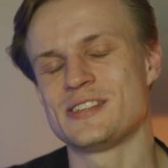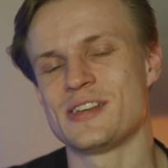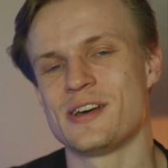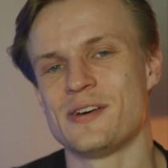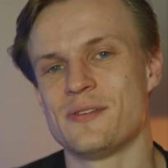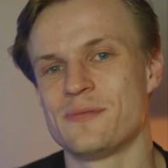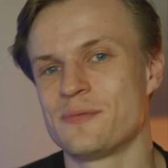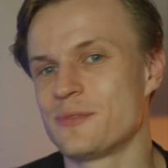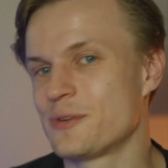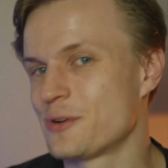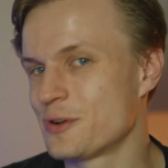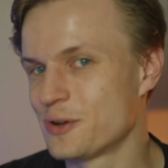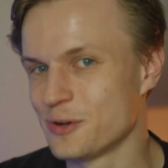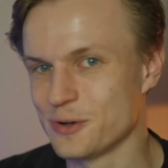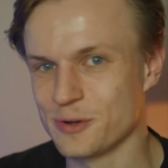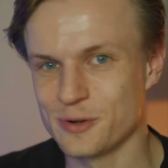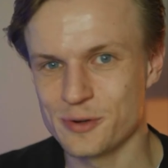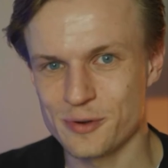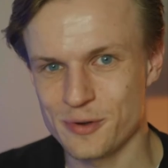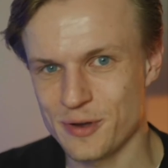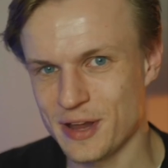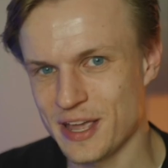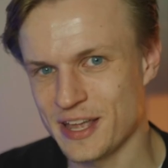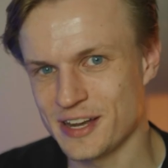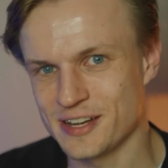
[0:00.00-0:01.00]
some cool
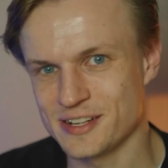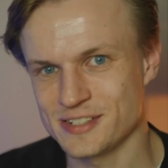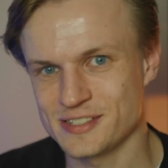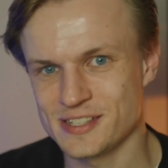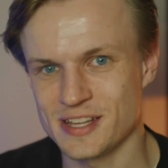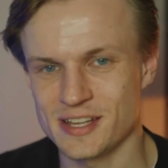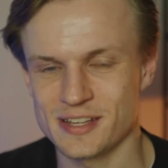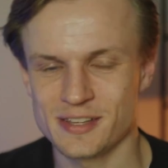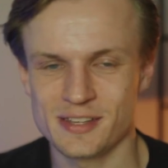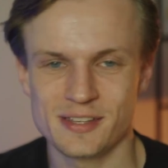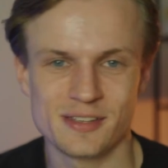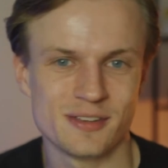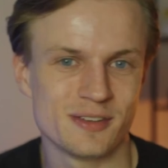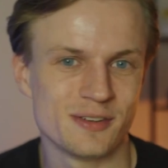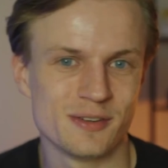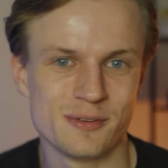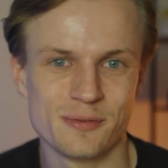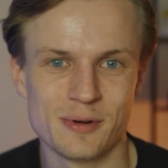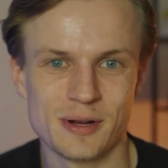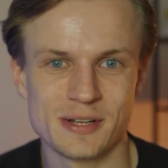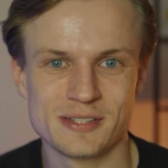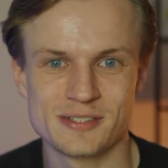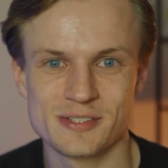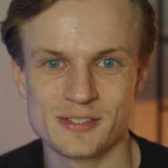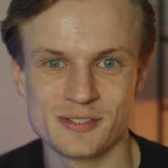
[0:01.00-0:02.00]
creators that you
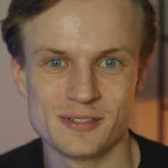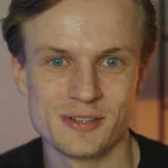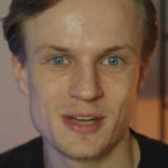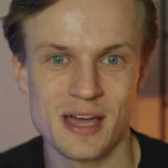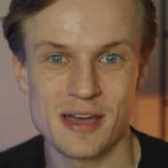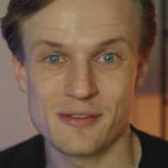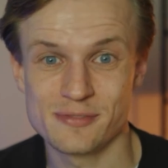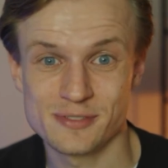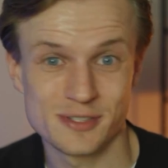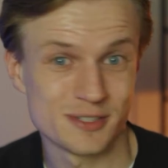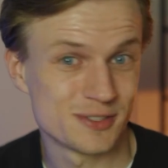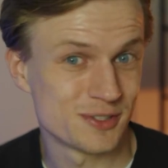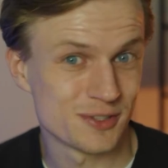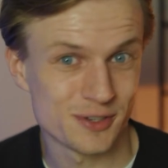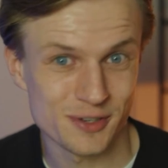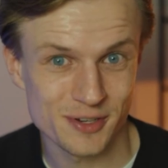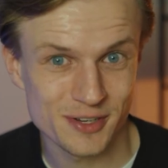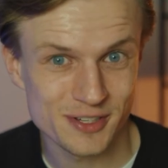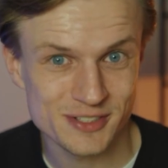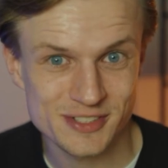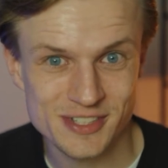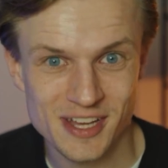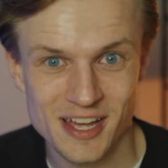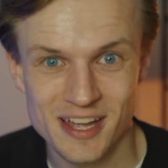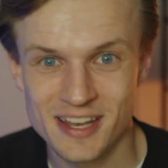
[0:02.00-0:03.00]
want to have
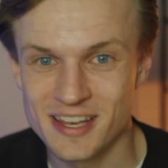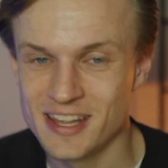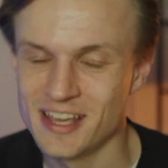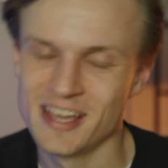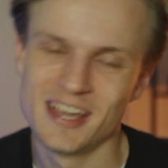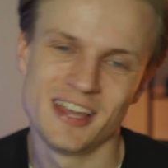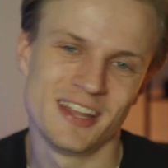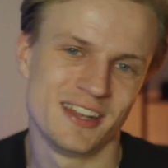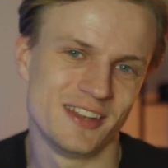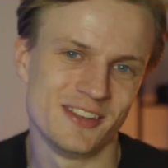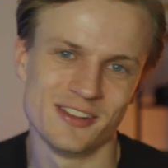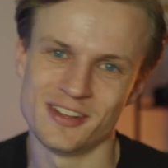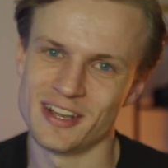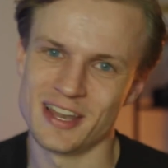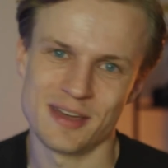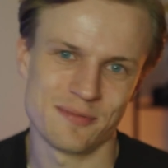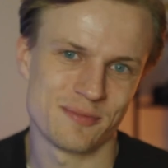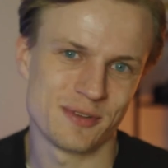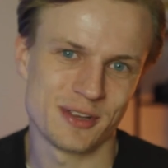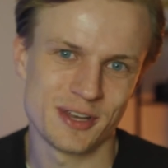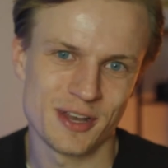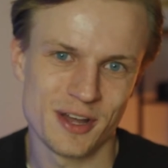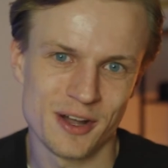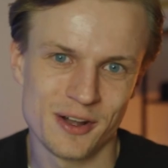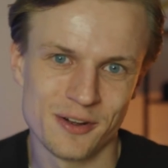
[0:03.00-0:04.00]
tutorials on, do
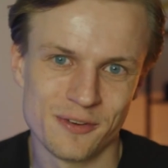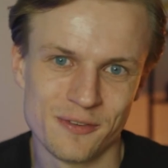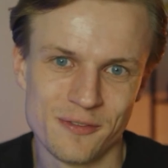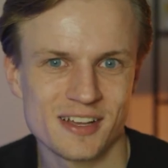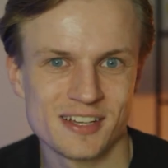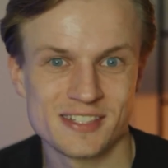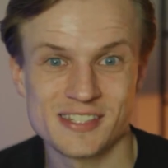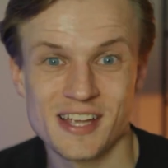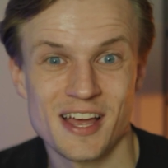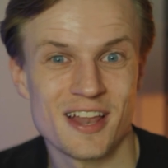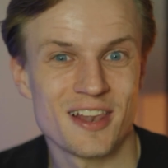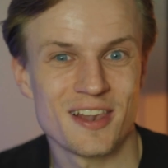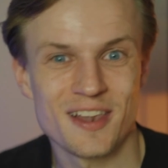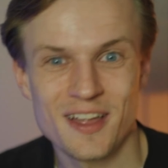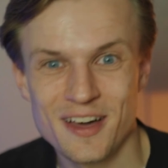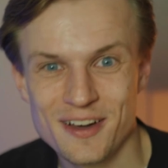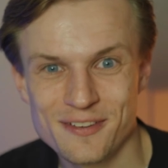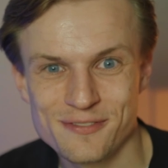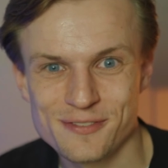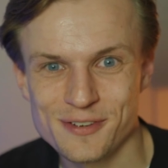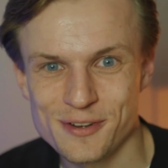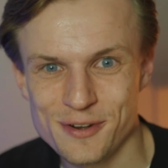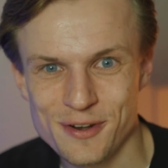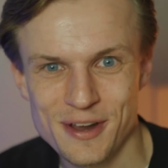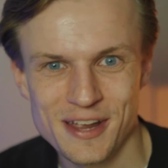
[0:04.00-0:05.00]
let me know. Because I
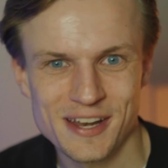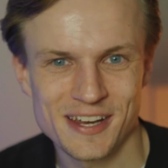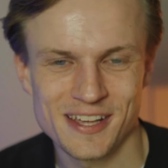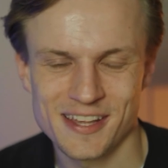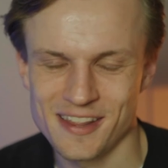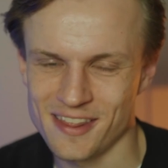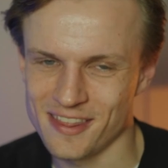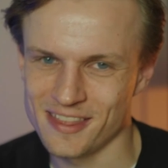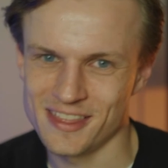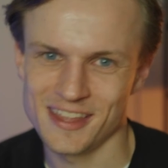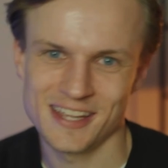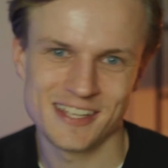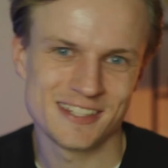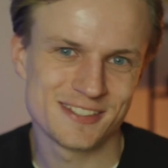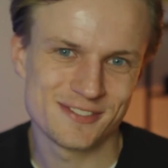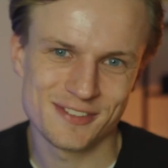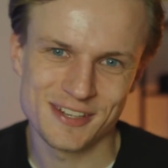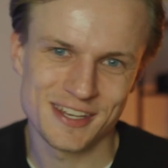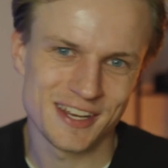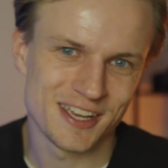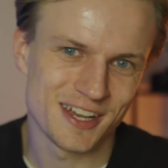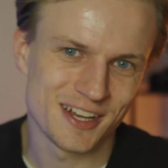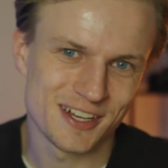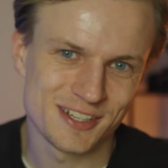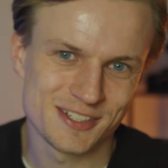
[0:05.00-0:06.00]
love creating these
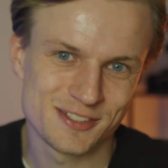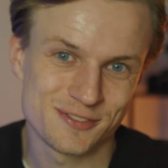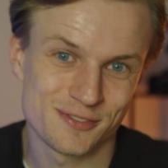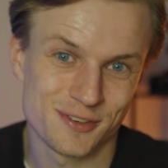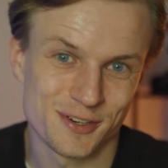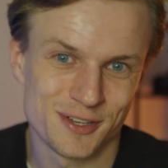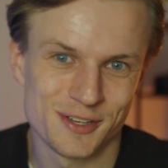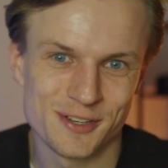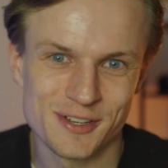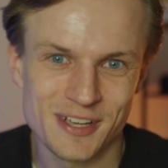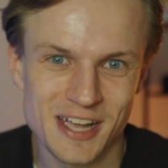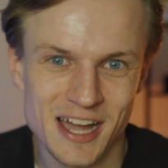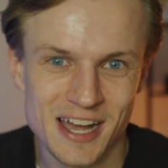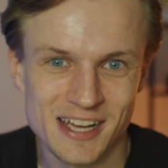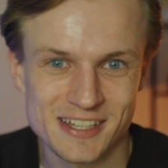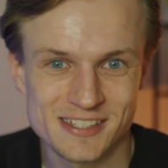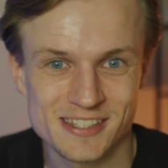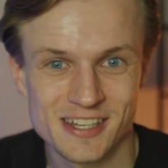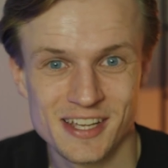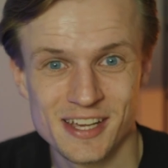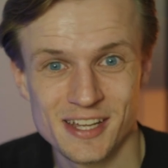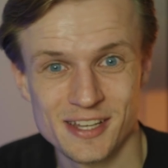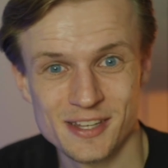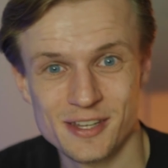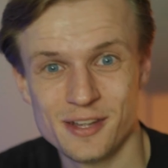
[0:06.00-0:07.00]
videos for you
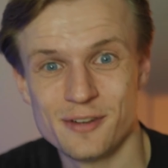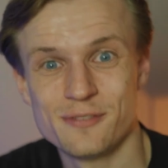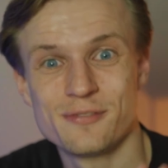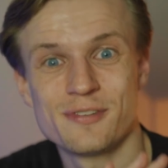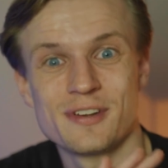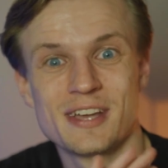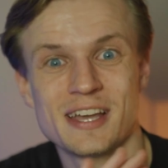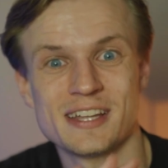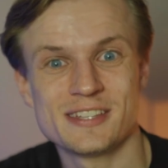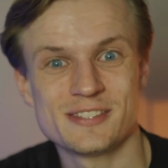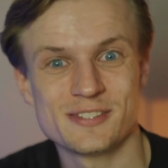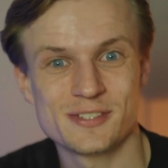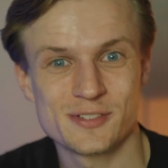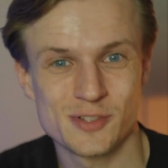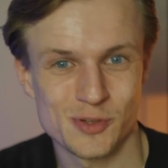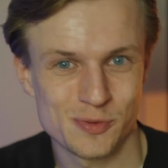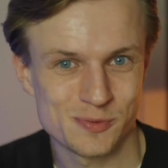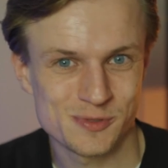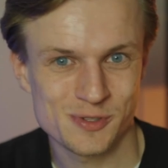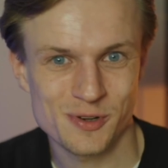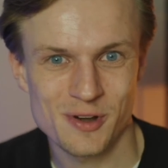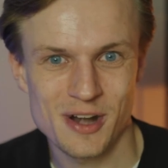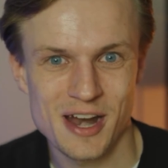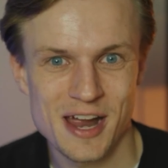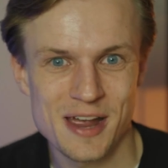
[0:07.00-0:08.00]
guys. Don't forget to
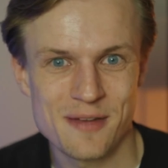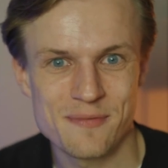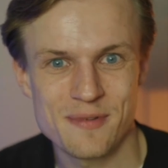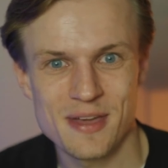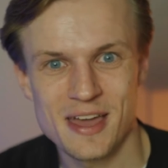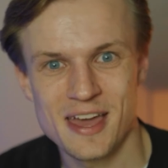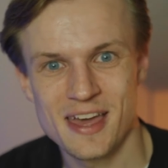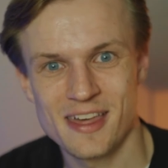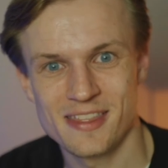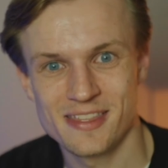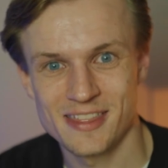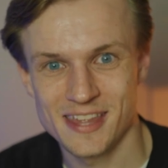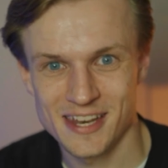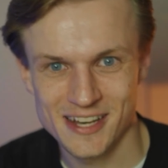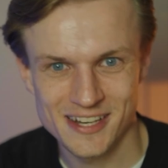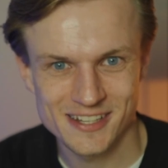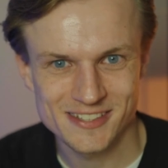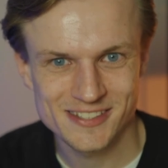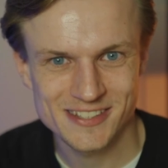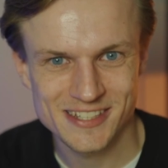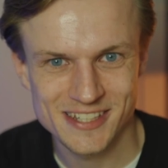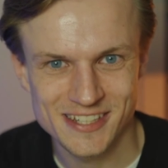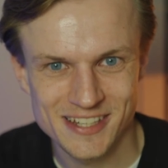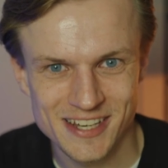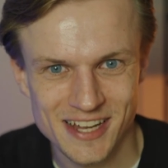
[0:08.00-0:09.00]
subscribe and then
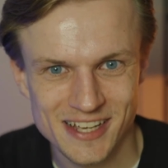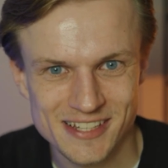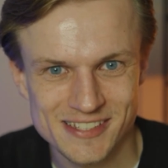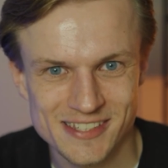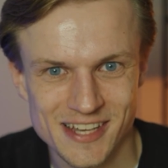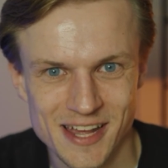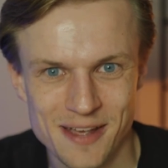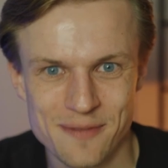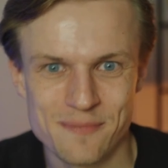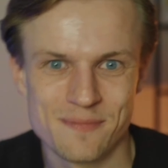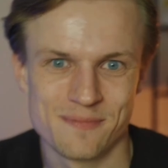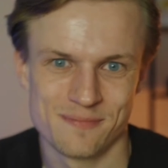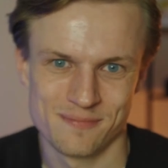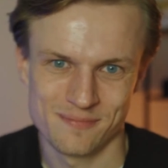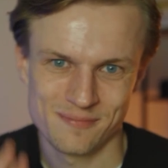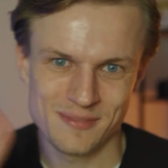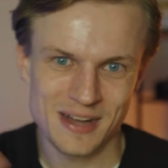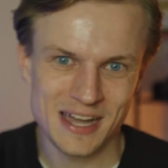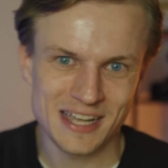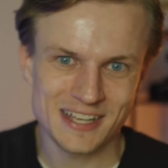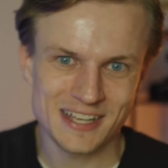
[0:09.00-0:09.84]
I'll see you next time.